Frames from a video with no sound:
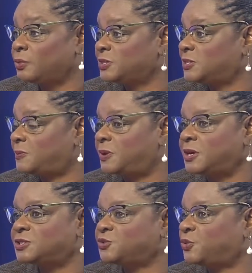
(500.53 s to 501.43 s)

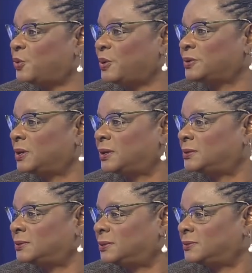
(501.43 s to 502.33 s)
recipients for
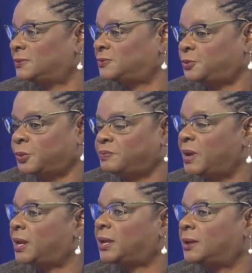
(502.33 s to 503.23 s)

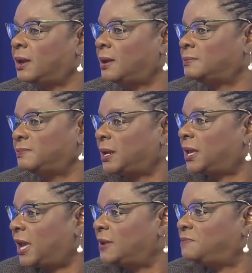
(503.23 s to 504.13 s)

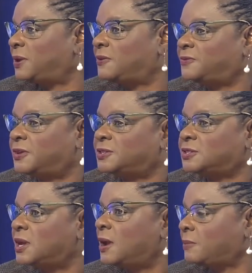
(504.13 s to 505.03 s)
Medicaid
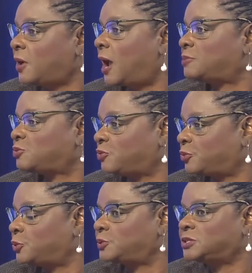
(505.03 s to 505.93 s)
benefits, perhaps for
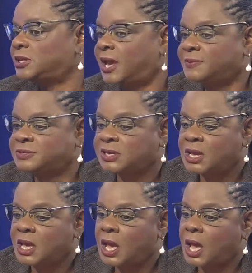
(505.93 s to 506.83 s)
food stamps,
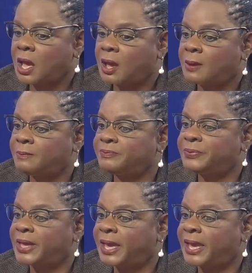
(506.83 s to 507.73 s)

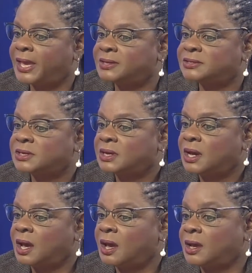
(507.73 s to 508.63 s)
and
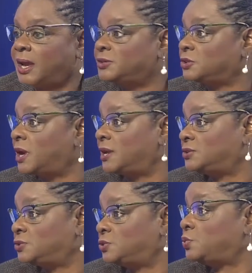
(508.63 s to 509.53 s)

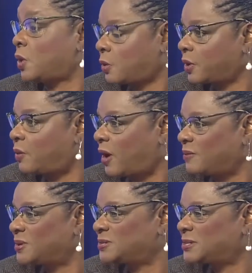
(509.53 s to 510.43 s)
to do work
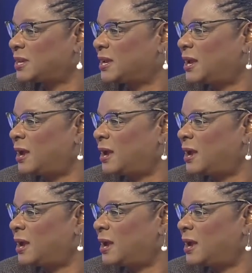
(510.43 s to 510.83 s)
requirements